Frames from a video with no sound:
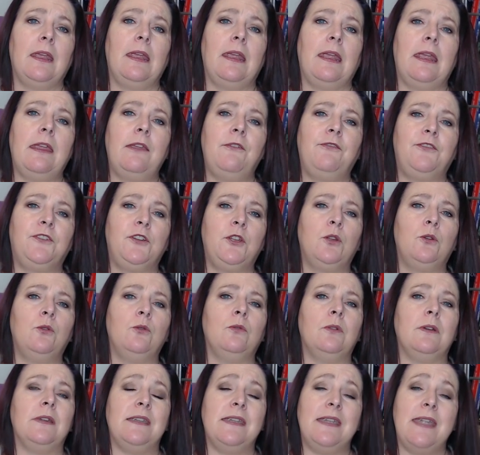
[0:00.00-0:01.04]
If
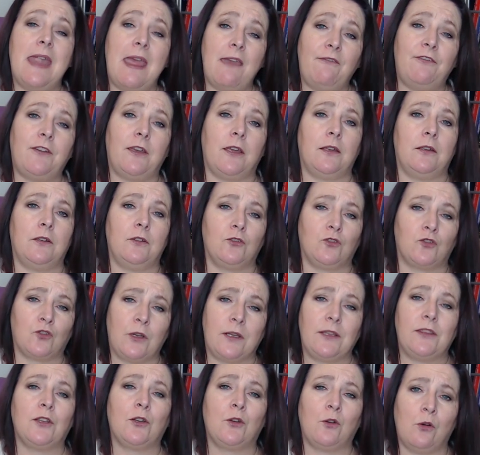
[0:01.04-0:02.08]
you never
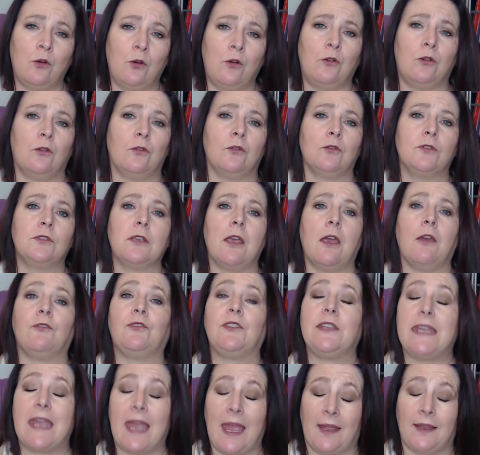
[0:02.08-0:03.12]
treat the cause of
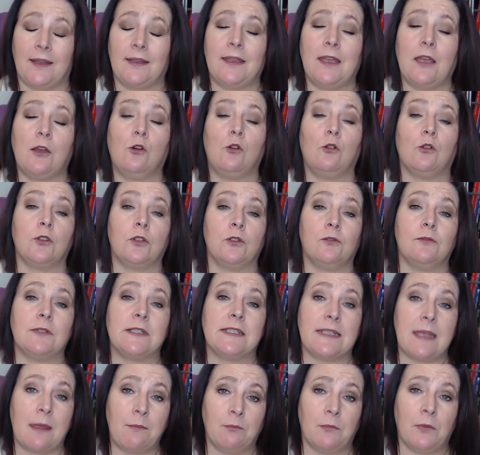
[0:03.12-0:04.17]
the anger or the
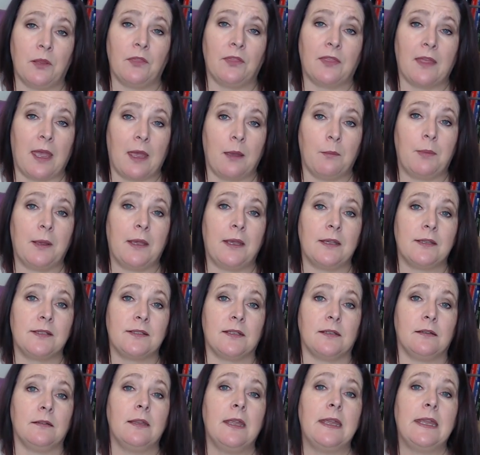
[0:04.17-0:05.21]
resentment that a
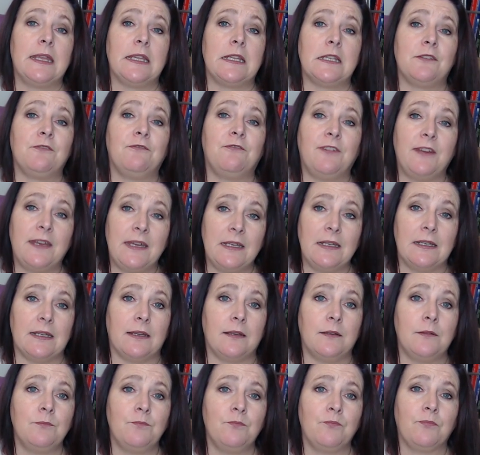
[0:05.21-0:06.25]
person is
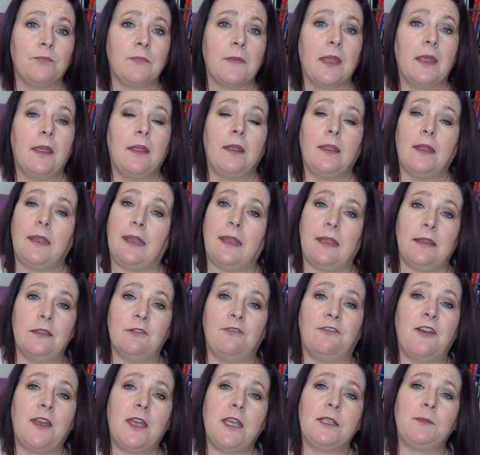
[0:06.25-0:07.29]
feeling in
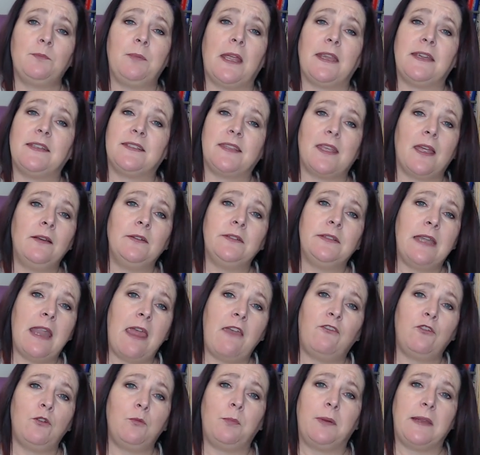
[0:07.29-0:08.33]
the first place, they'll
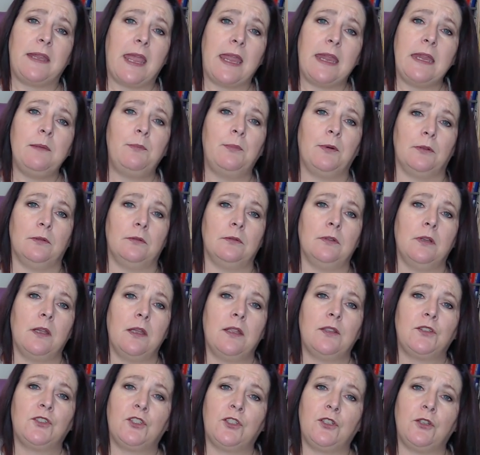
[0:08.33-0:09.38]
never be able
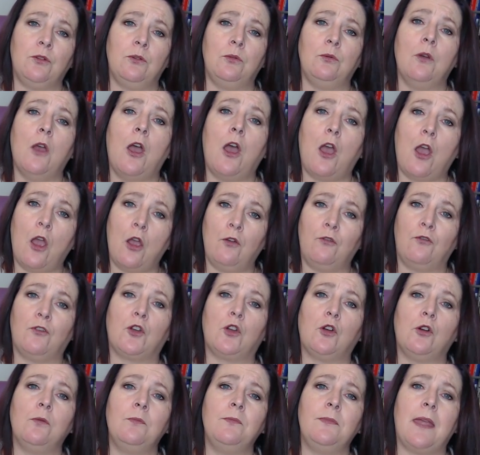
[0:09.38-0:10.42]
to
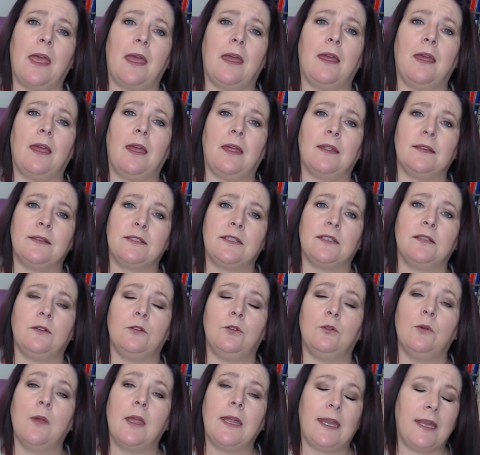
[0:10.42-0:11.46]
overcome that and
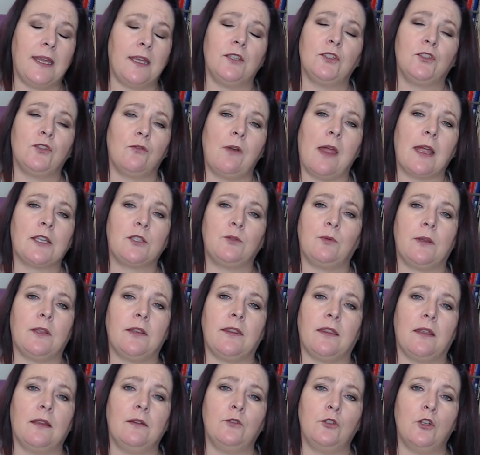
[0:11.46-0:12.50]
to interact
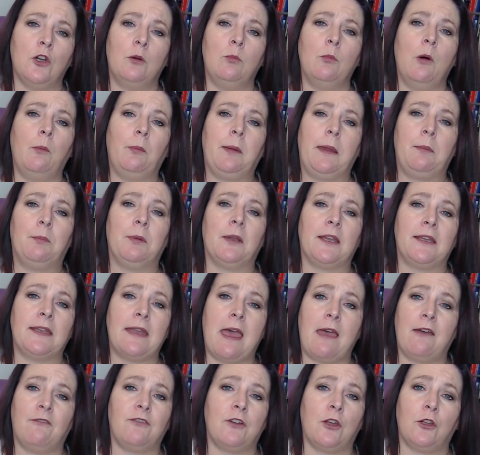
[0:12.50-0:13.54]
with normal people and
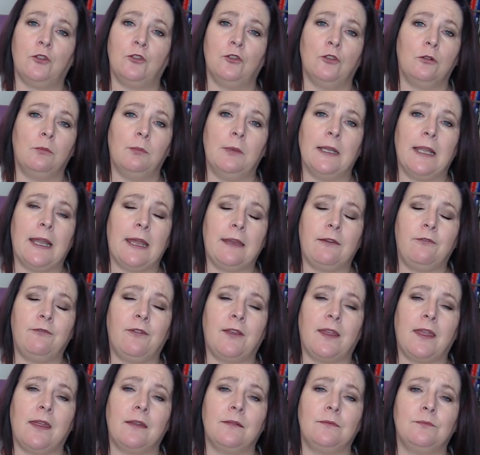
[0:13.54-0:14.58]
have a normal life
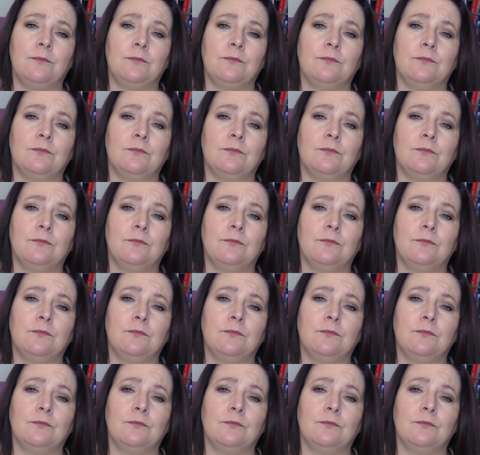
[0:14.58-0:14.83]
again.